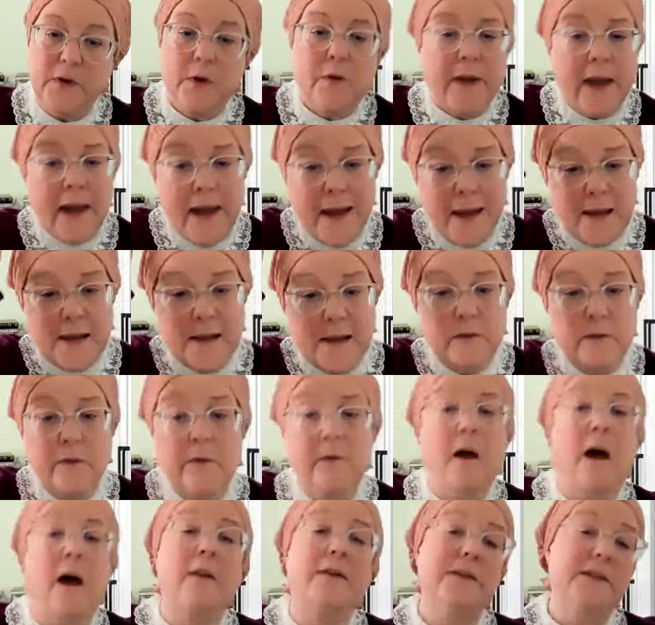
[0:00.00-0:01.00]
Okay, he
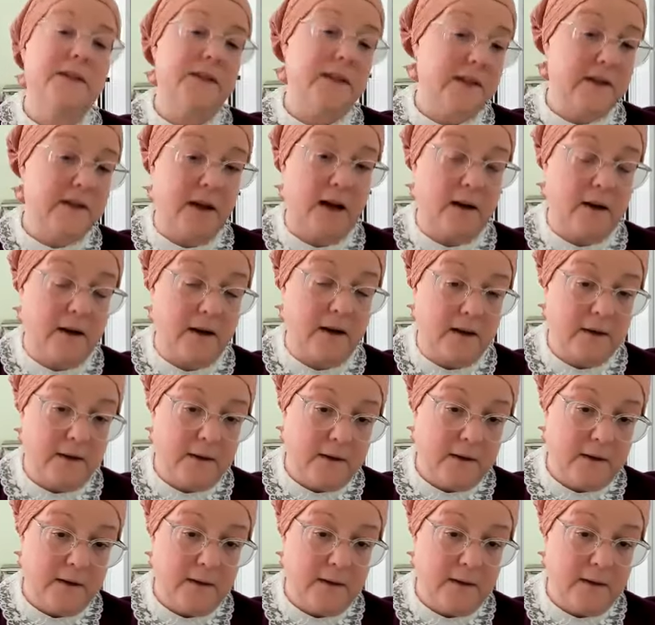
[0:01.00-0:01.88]
loves tzedakah.